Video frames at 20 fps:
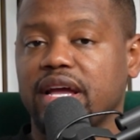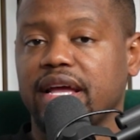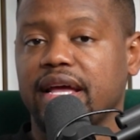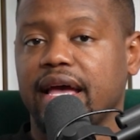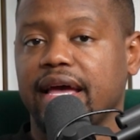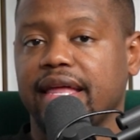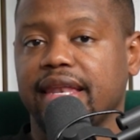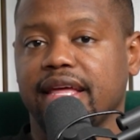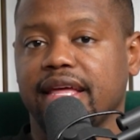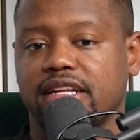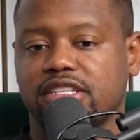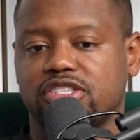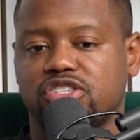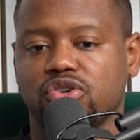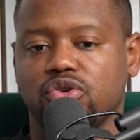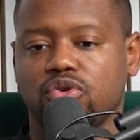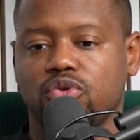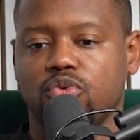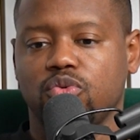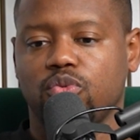and then
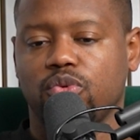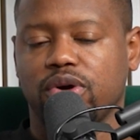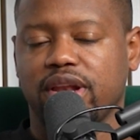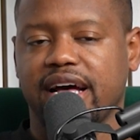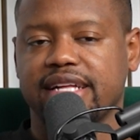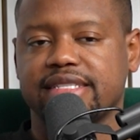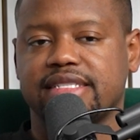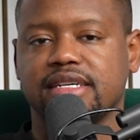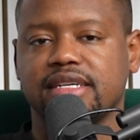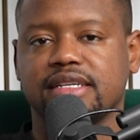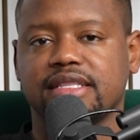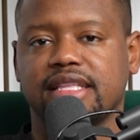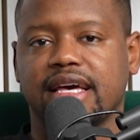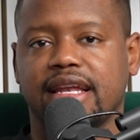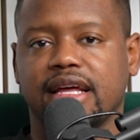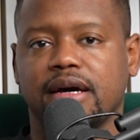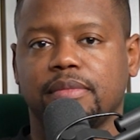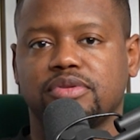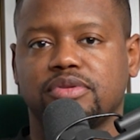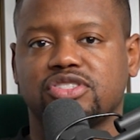too, when I took that
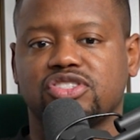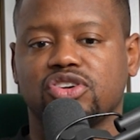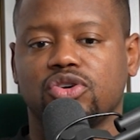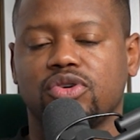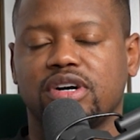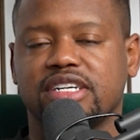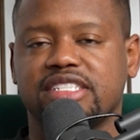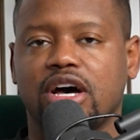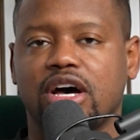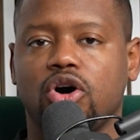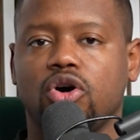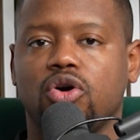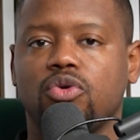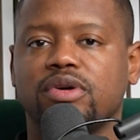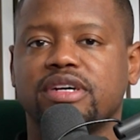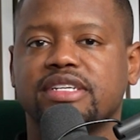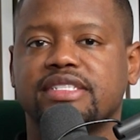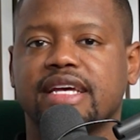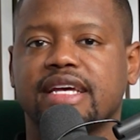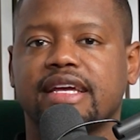episode, because I
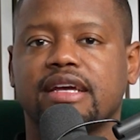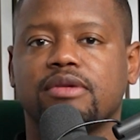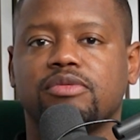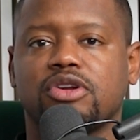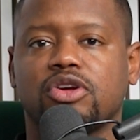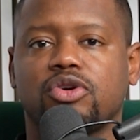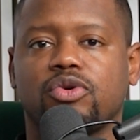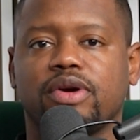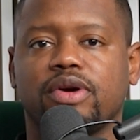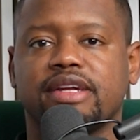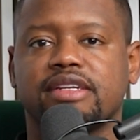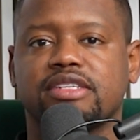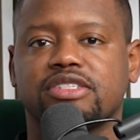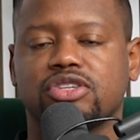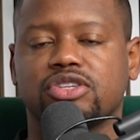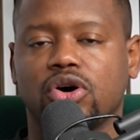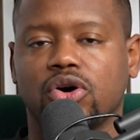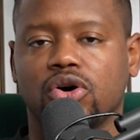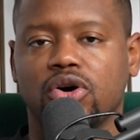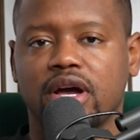always take it with a grain of
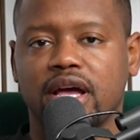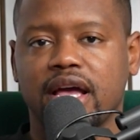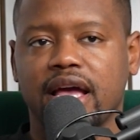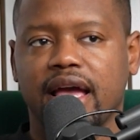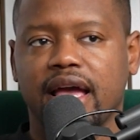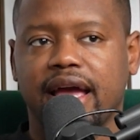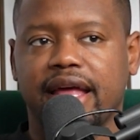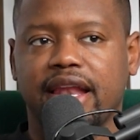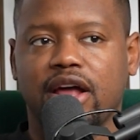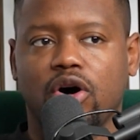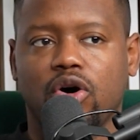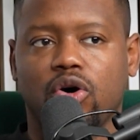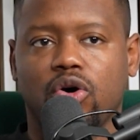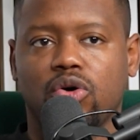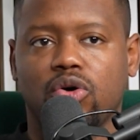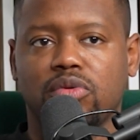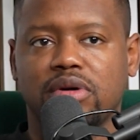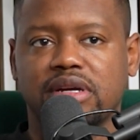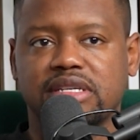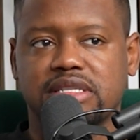salt, and I
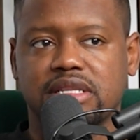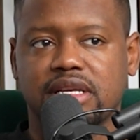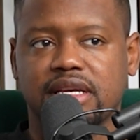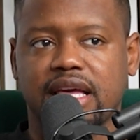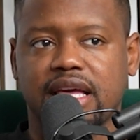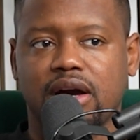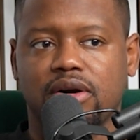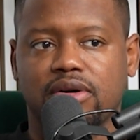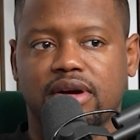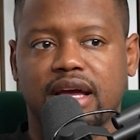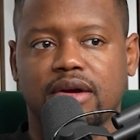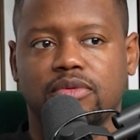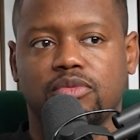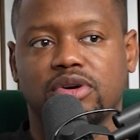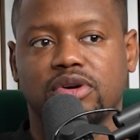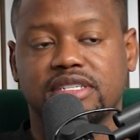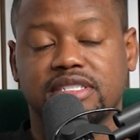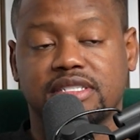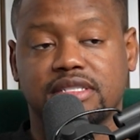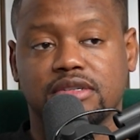always look at, okay,
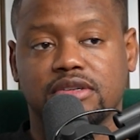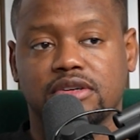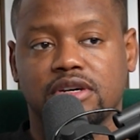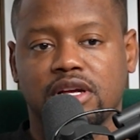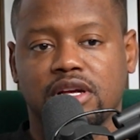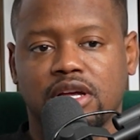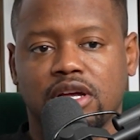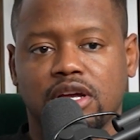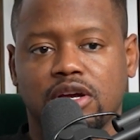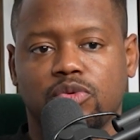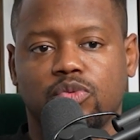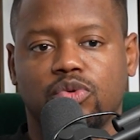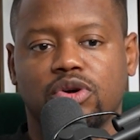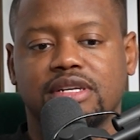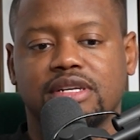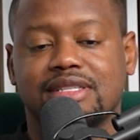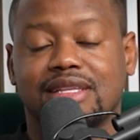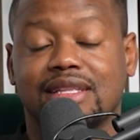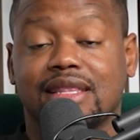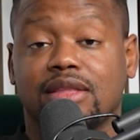what's the
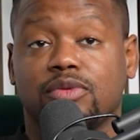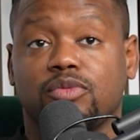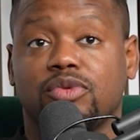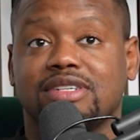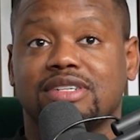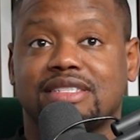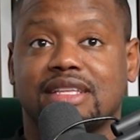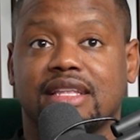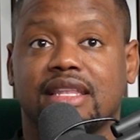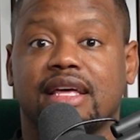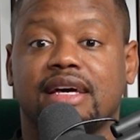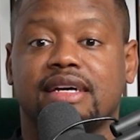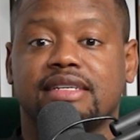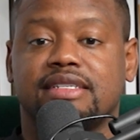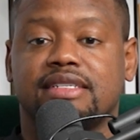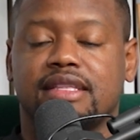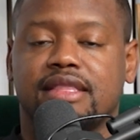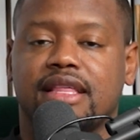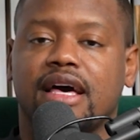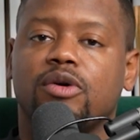
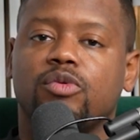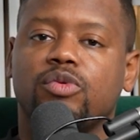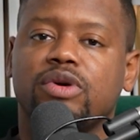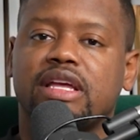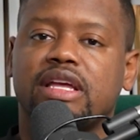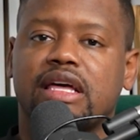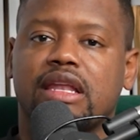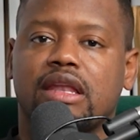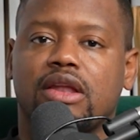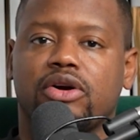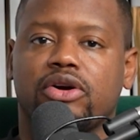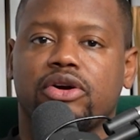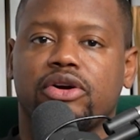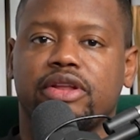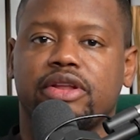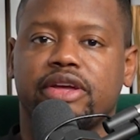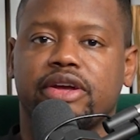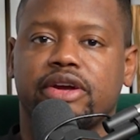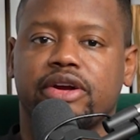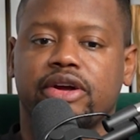lesson that we can learn
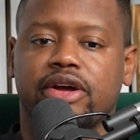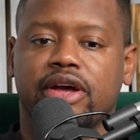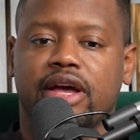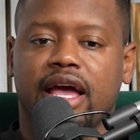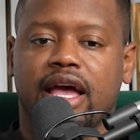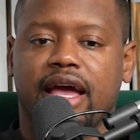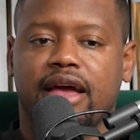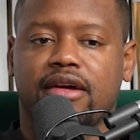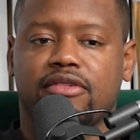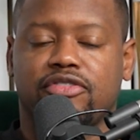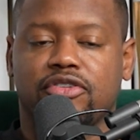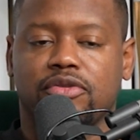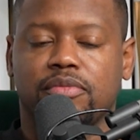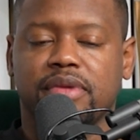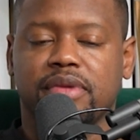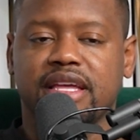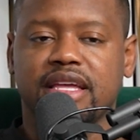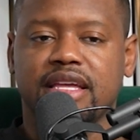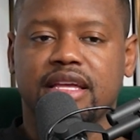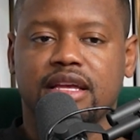here? And for
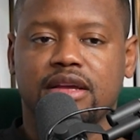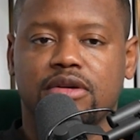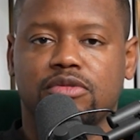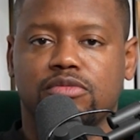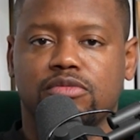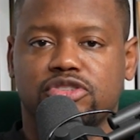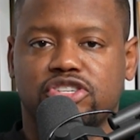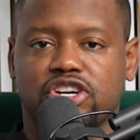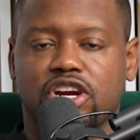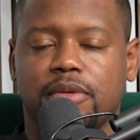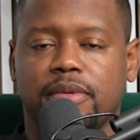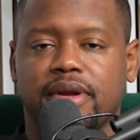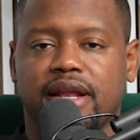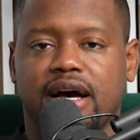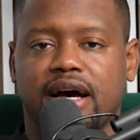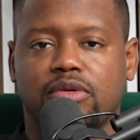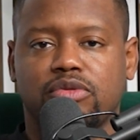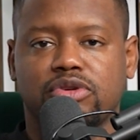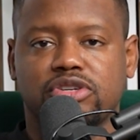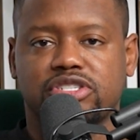me, Jeremy and
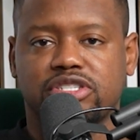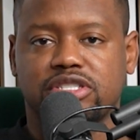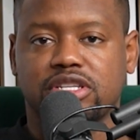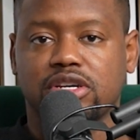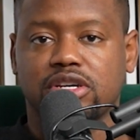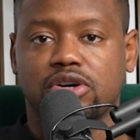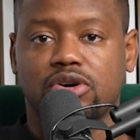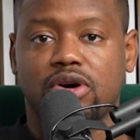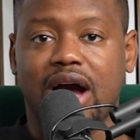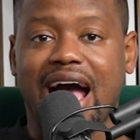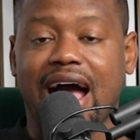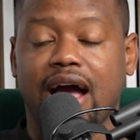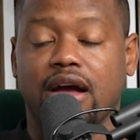I, we're still